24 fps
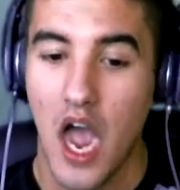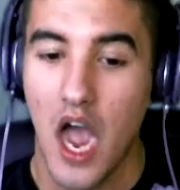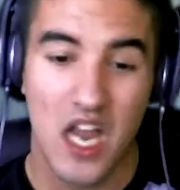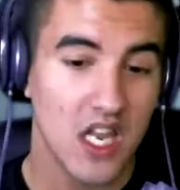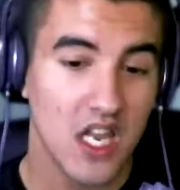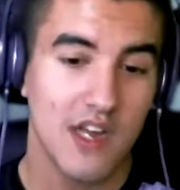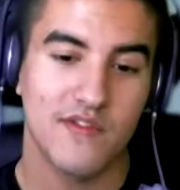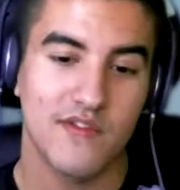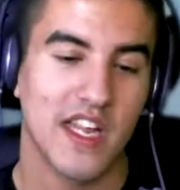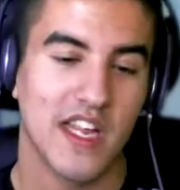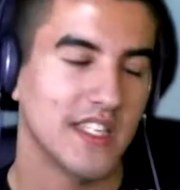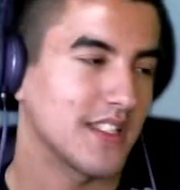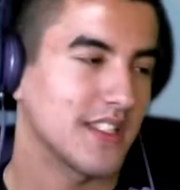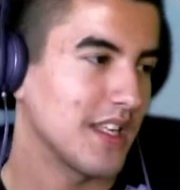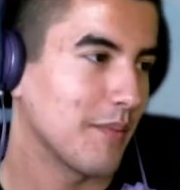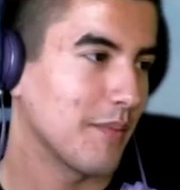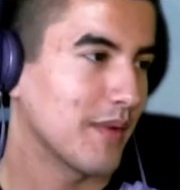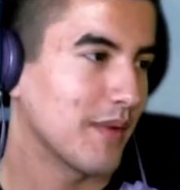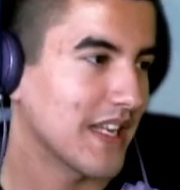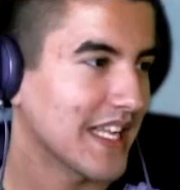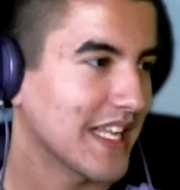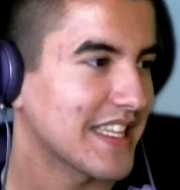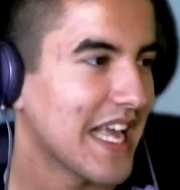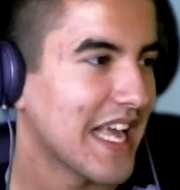I love Destiny,
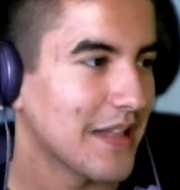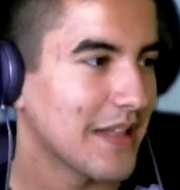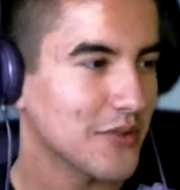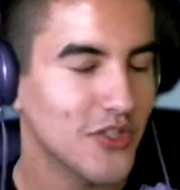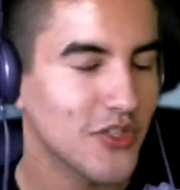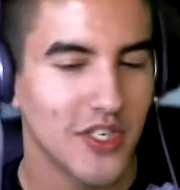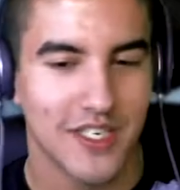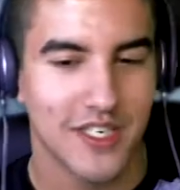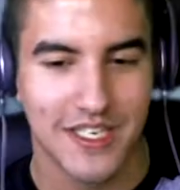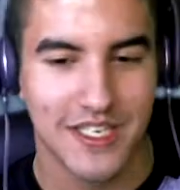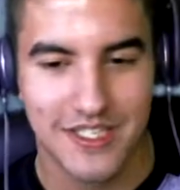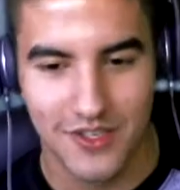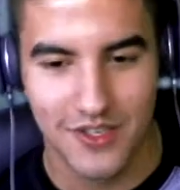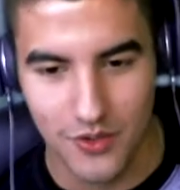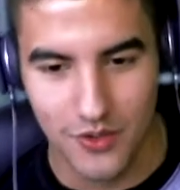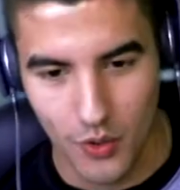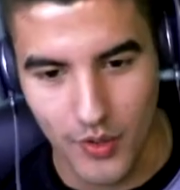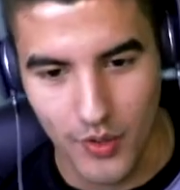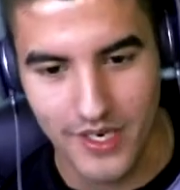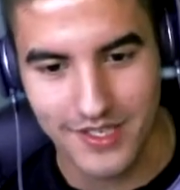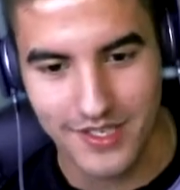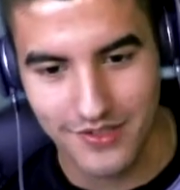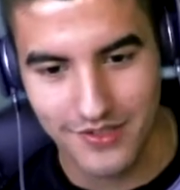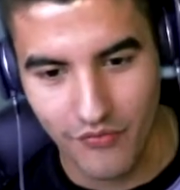but like that shit is
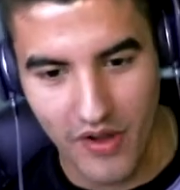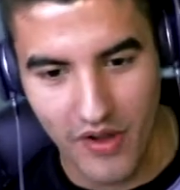annoying.